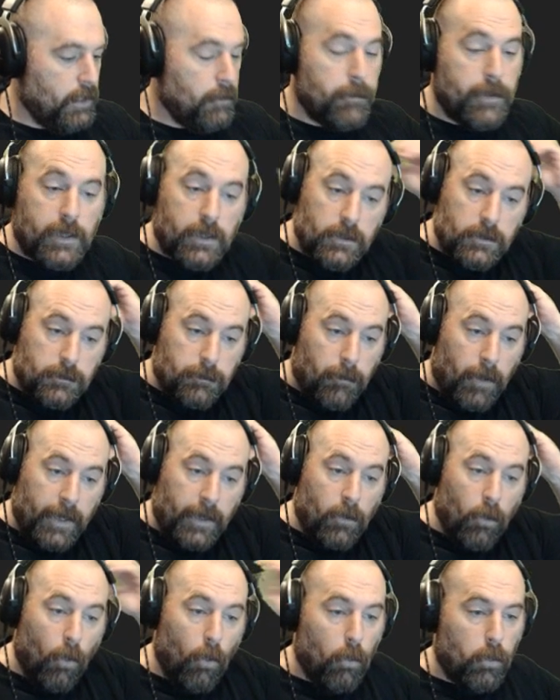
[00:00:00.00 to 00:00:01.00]
Because my
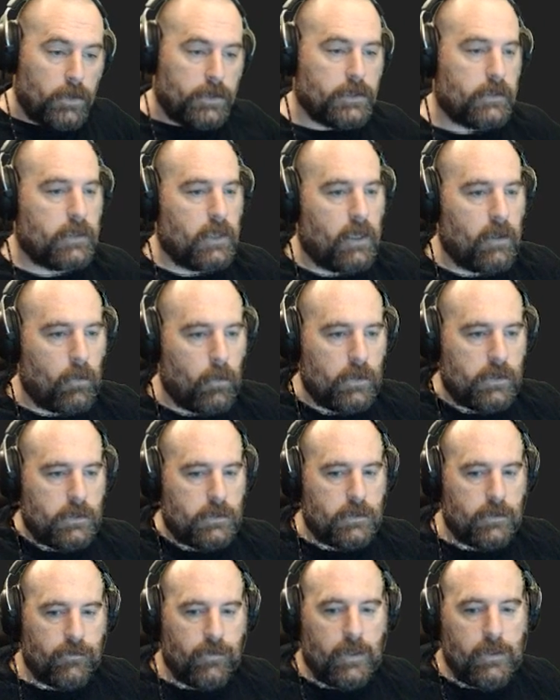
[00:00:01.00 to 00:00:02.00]
goal with this Aquas
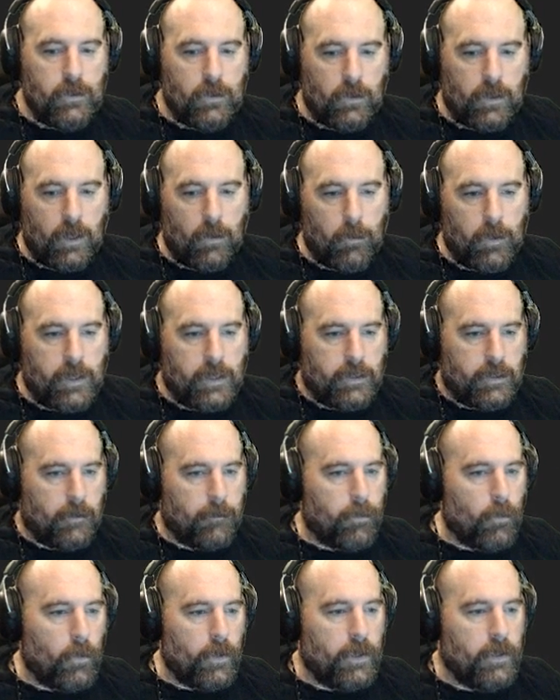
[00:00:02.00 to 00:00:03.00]
is eventually I want to get to the
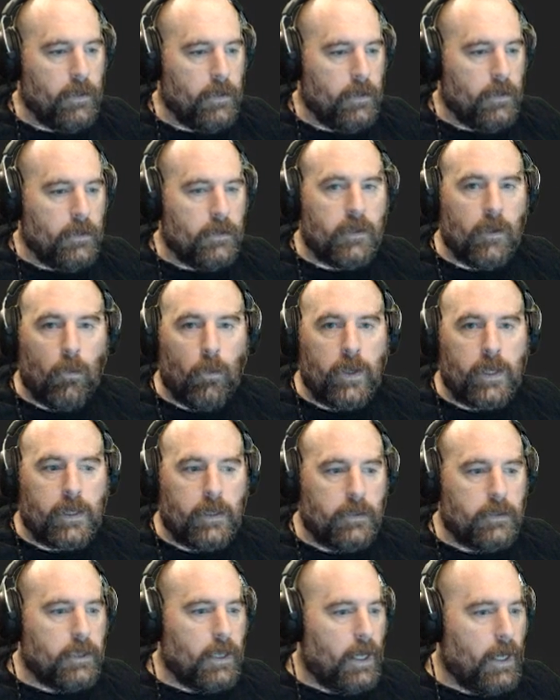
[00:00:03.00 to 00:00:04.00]
point that we
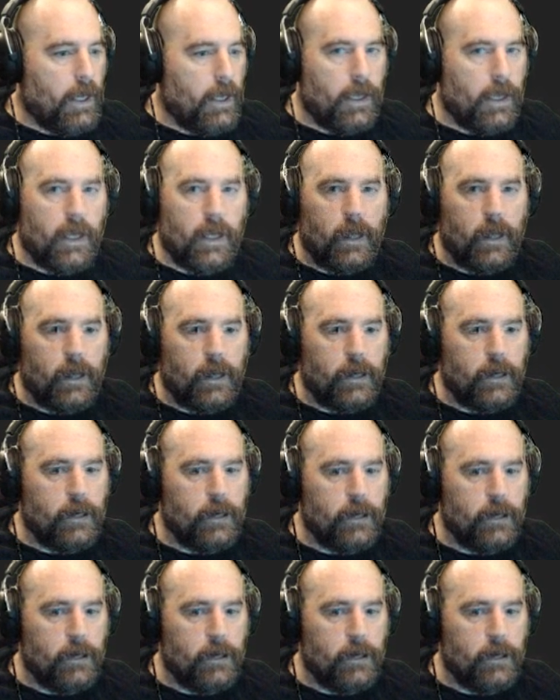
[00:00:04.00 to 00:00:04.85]
can tie in